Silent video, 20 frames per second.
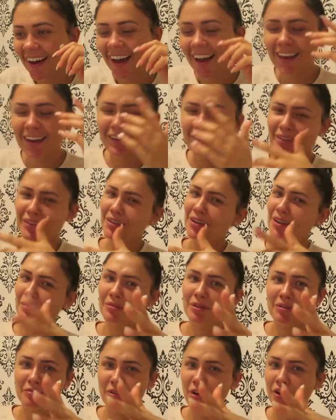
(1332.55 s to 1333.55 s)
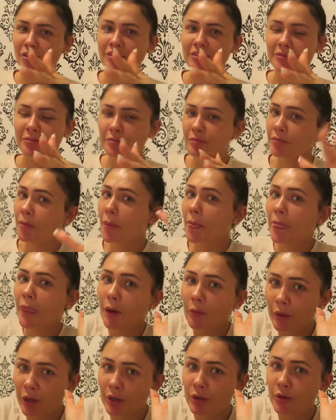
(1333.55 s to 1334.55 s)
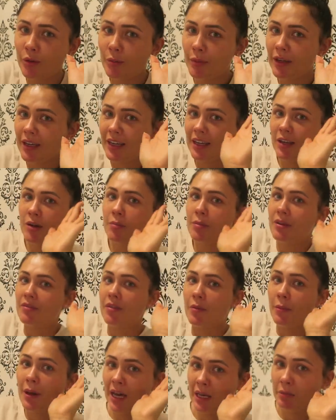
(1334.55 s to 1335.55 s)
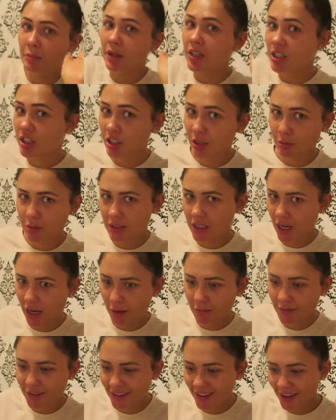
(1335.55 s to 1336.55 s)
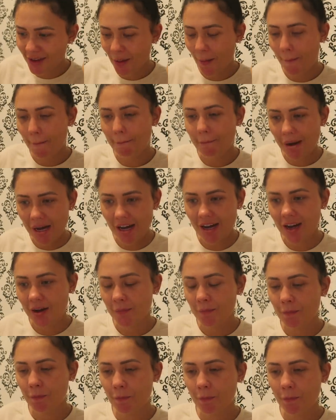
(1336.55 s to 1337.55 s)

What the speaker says: And like, don't get me wrong. We can all be a little bit of a bad bitch sometimes. But